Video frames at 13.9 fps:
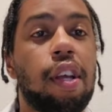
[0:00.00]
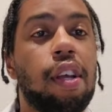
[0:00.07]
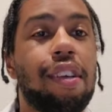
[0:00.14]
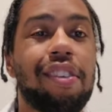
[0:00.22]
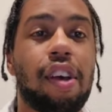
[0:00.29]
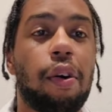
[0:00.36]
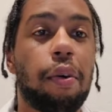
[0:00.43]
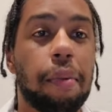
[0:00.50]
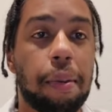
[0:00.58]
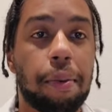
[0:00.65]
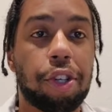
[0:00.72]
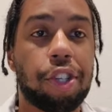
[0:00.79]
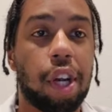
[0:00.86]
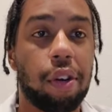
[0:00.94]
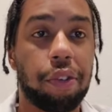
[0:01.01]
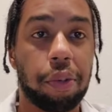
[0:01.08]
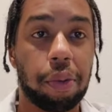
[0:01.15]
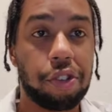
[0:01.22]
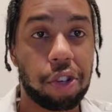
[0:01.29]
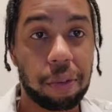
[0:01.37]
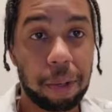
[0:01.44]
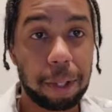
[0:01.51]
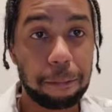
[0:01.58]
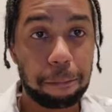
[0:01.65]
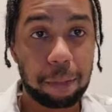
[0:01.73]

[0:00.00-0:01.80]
so I won't be able to share the original one